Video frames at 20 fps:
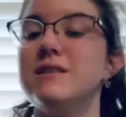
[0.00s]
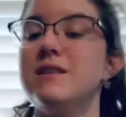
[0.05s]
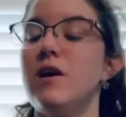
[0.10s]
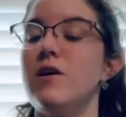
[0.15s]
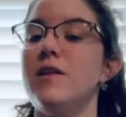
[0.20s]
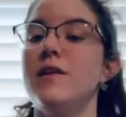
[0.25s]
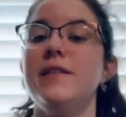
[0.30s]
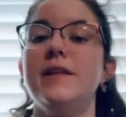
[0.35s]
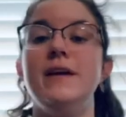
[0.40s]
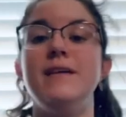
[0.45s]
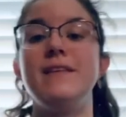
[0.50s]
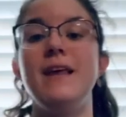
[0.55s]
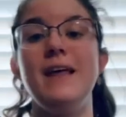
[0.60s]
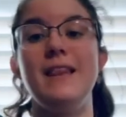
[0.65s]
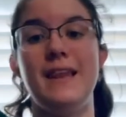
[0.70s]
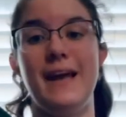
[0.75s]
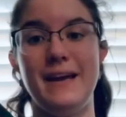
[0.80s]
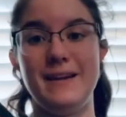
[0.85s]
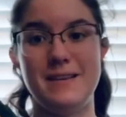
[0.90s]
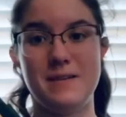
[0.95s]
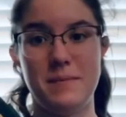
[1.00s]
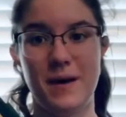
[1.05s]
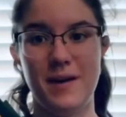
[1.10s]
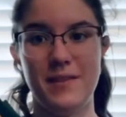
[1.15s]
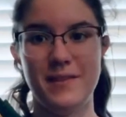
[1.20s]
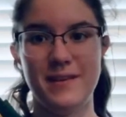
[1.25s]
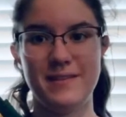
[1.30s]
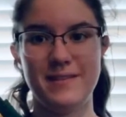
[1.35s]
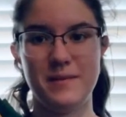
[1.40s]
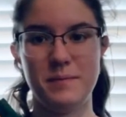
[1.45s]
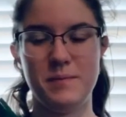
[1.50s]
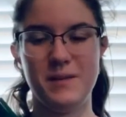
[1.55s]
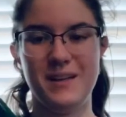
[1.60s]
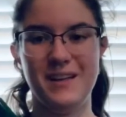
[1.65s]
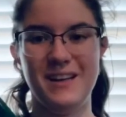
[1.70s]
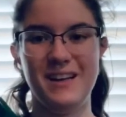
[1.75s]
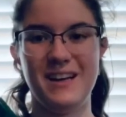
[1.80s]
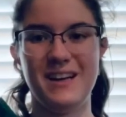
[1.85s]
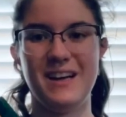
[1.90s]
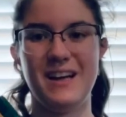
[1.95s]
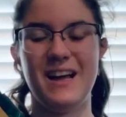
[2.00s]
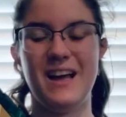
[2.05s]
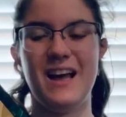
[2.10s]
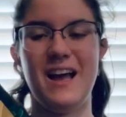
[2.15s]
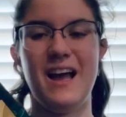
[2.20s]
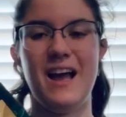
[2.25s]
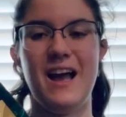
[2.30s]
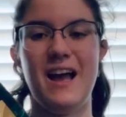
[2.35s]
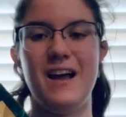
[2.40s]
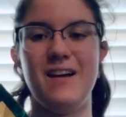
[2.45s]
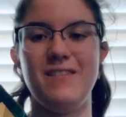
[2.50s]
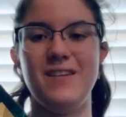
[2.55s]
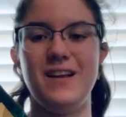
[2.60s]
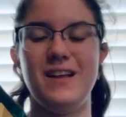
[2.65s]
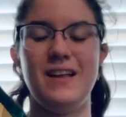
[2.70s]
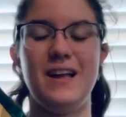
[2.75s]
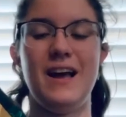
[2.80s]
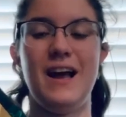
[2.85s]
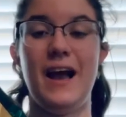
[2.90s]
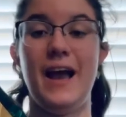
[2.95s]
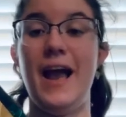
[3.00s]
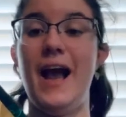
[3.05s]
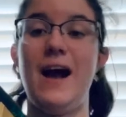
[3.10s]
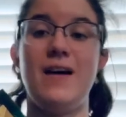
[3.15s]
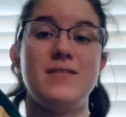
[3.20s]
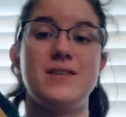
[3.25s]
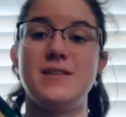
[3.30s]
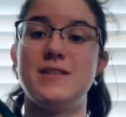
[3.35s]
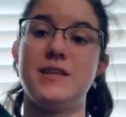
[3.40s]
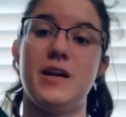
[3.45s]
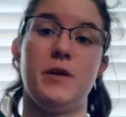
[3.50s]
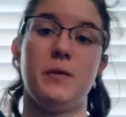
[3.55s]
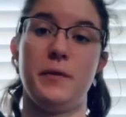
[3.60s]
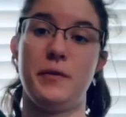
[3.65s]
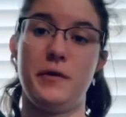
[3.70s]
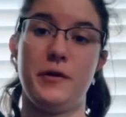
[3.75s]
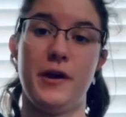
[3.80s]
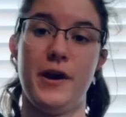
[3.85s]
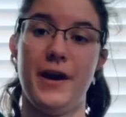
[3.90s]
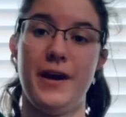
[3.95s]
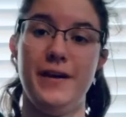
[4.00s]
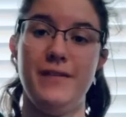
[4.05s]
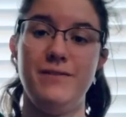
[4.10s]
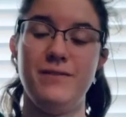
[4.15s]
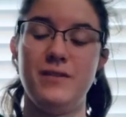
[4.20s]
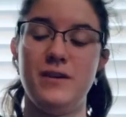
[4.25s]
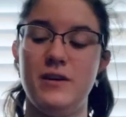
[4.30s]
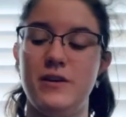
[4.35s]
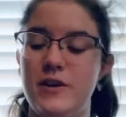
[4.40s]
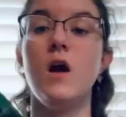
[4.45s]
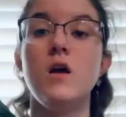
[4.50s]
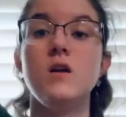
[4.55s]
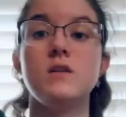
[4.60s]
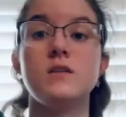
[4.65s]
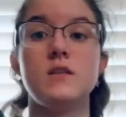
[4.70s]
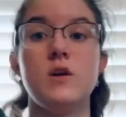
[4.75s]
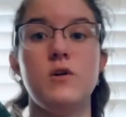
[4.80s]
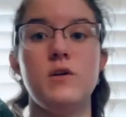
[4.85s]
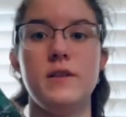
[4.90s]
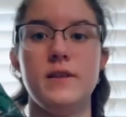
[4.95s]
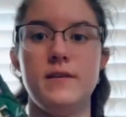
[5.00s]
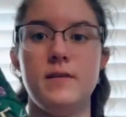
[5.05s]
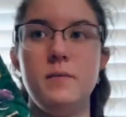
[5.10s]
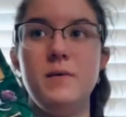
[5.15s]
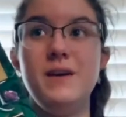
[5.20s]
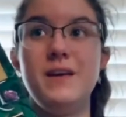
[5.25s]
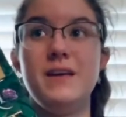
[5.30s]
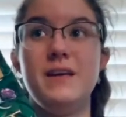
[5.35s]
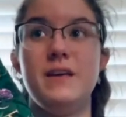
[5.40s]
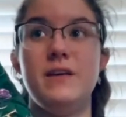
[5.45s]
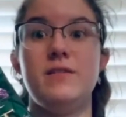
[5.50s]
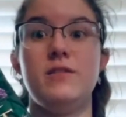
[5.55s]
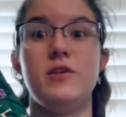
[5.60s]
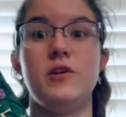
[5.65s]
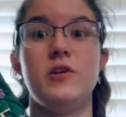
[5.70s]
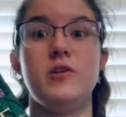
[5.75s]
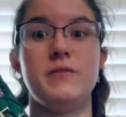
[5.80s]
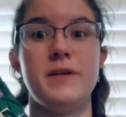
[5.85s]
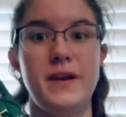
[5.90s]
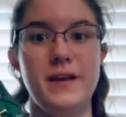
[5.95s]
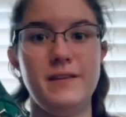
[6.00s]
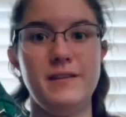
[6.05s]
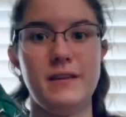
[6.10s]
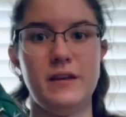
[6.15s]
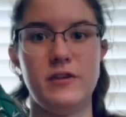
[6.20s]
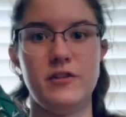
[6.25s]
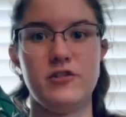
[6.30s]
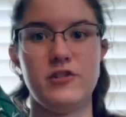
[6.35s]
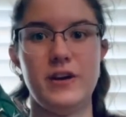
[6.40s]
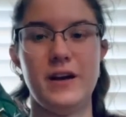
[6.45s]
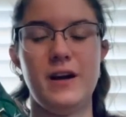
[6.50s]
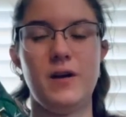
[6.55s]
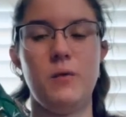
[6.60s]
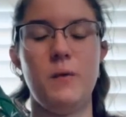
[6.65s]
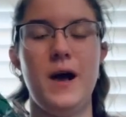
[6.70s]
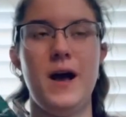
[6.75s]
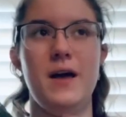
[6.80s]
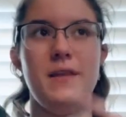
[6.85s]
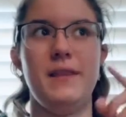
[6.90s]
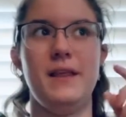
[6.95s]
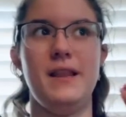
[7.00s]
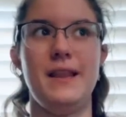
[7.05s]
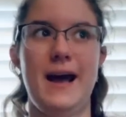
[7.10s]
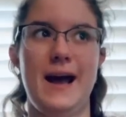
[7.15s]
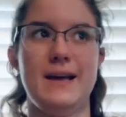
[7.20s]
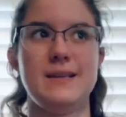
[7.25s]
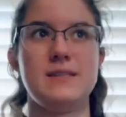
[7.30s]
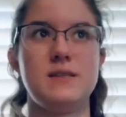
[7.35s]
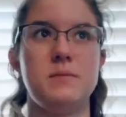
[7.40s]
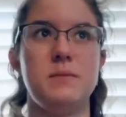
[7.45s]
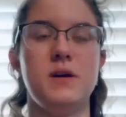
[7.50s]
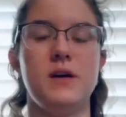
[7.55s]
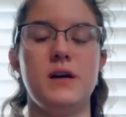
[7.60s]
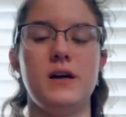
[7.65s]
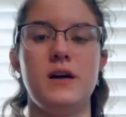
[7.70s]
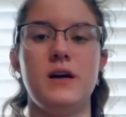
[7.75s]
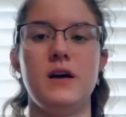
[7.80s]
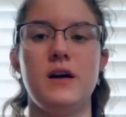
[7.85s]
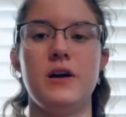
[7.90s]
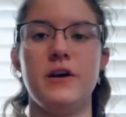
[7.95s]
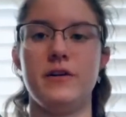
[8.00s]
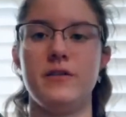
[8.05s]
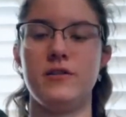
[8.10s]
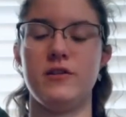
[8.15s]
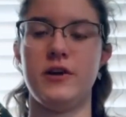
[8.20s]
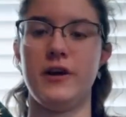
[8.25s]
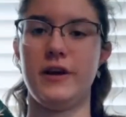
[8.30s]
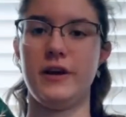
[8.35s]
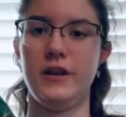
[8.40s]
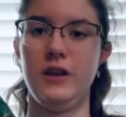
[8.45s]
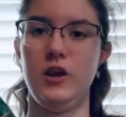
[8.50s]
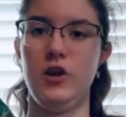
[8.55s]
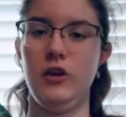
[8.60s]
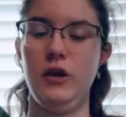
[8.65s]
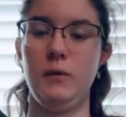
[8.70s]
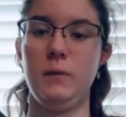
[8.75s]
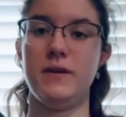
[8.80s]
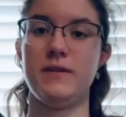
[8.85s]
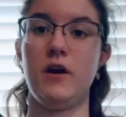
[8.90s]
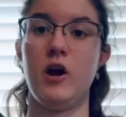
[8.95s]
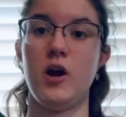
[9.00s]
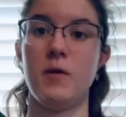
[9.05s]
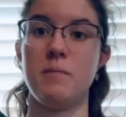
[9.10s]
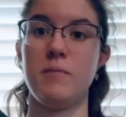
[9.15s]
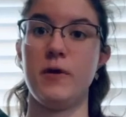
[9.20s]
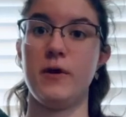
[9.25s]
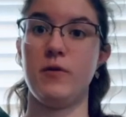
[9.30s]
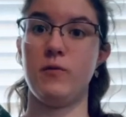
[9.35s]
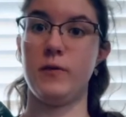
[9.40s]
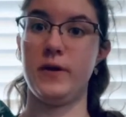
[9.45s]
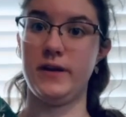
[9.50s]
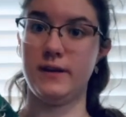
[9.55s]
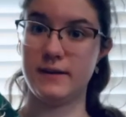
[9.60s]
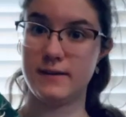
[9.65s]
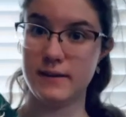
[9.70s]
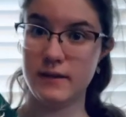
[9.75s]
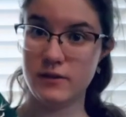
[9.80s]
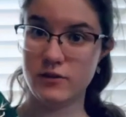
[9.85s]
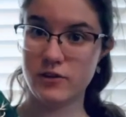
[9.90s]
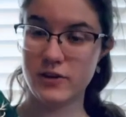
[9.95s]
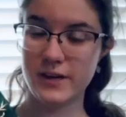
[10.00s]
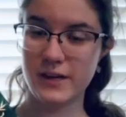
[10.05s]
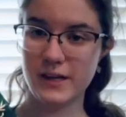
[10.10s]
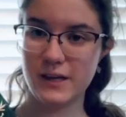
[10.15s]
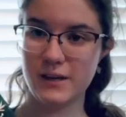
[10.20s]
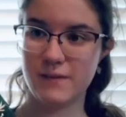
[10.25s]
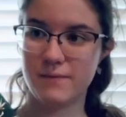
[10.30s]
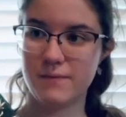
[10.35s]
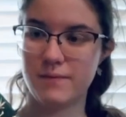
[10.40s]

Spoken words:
So the things I liked about this book, well, I have to start with Gray. So this book is Gray-centric while the last book, A Curse So Dark and Lonely, was Harper and Wren-centric.